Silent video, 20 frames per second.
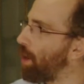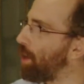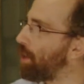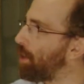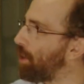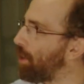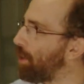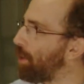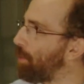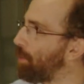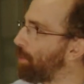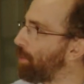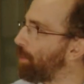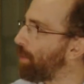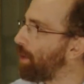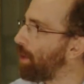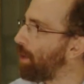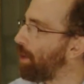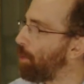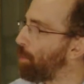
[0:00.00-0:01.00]
to kill him,
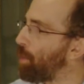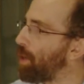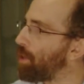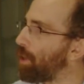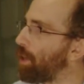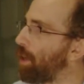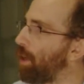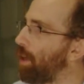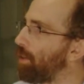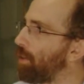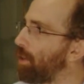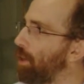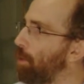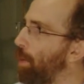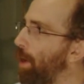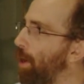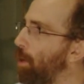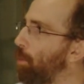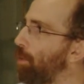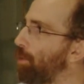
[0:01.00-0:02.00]
but it's a
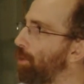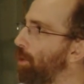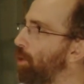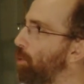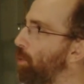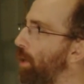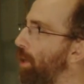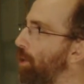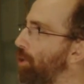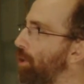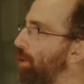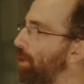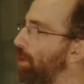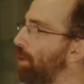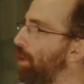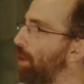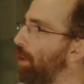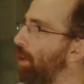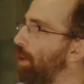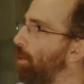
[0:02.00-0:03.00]
comparable situation
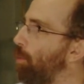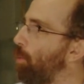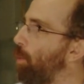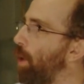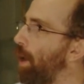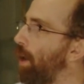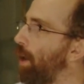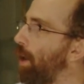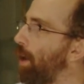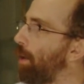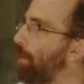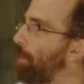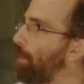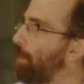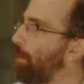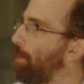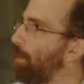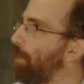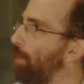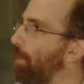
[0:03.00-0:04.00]
where
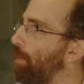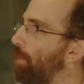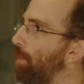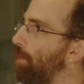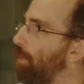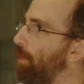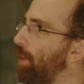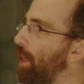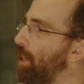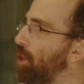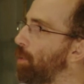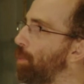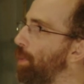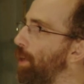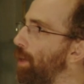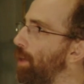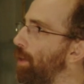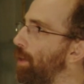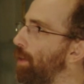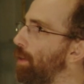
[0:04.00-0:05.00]
they
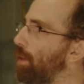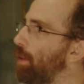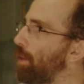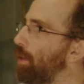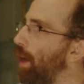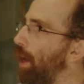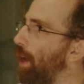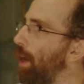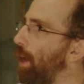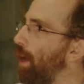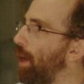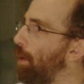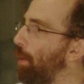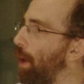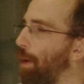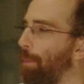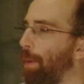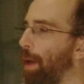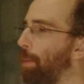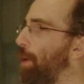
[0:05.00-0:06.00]
spend, and
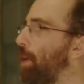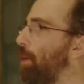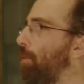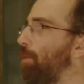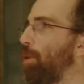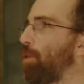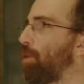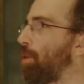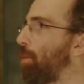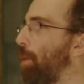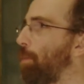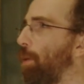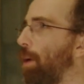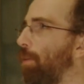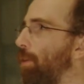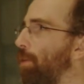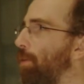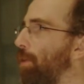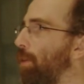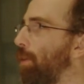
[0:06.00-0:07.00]
it may be confusing my
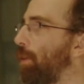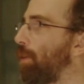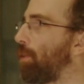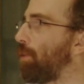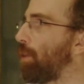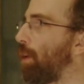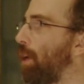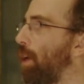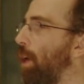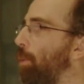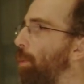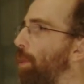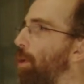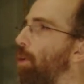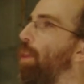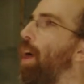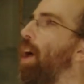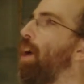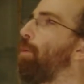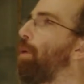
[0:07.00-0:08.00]
Buffy villains, but there are
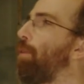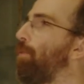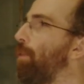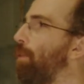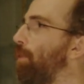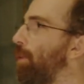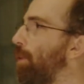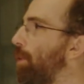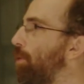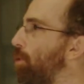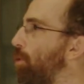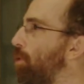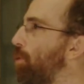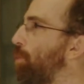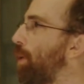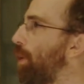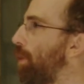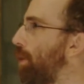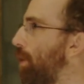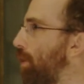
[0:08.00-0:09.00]
a lot of Buffy villains who
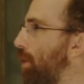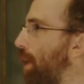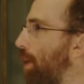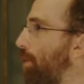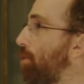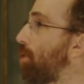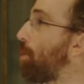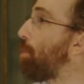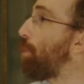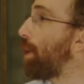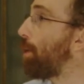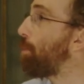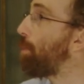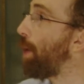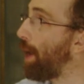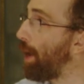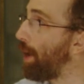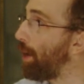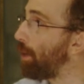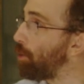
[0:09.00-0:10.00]
spend there's a big
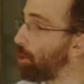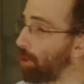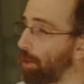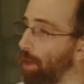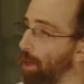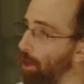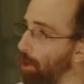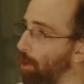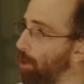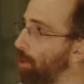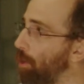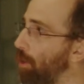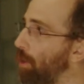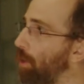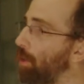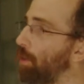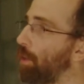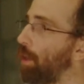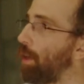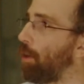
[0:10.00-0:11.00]
bad, just like Hearst
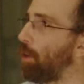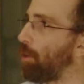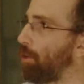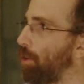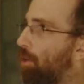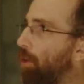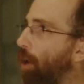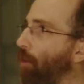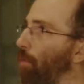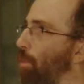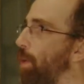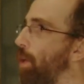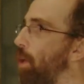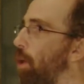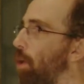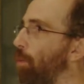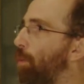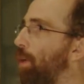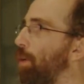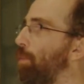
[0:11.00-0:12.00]
is, and Hearst has often been
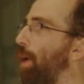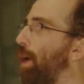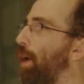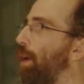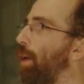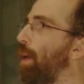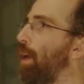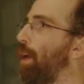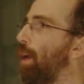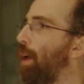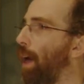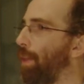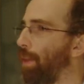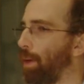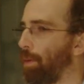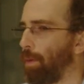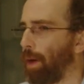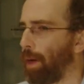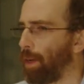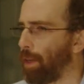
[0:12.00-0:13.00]
called a big bad, I
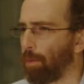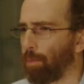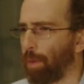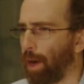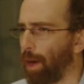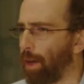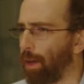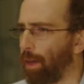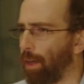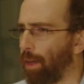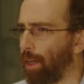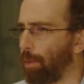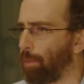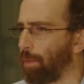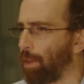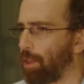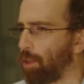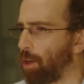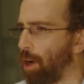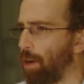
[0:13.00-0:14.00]
think, again, by
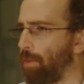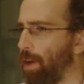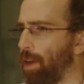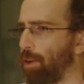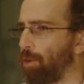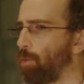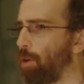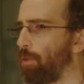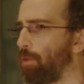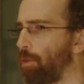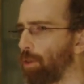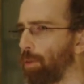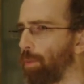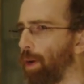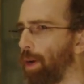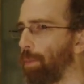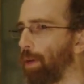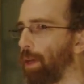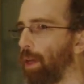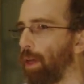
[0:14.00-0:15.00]
Emily Todd Vanderwerf or
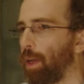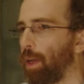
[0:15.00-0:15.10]
somebody, but